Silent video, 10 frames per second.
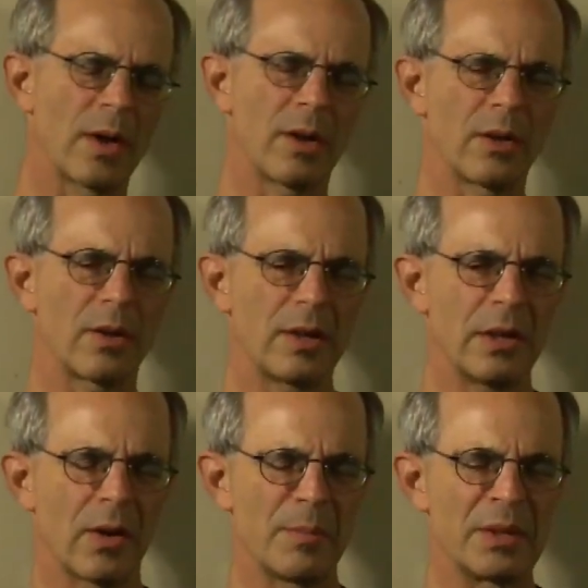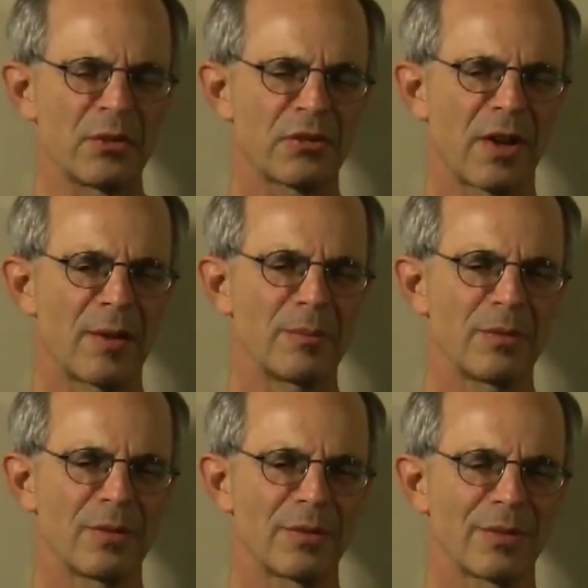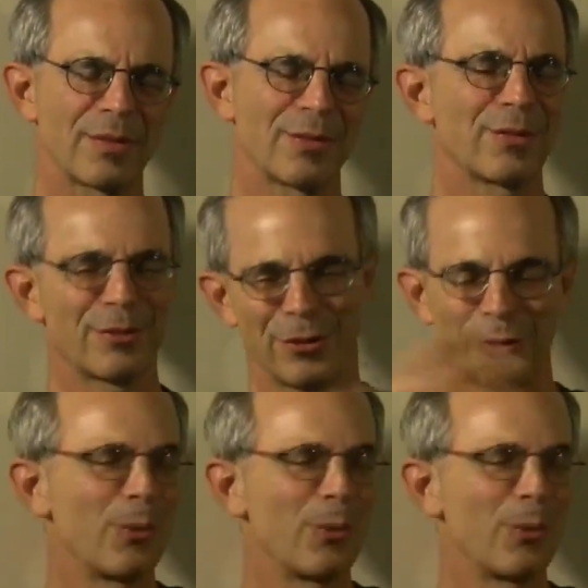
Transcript: I mean, there's time to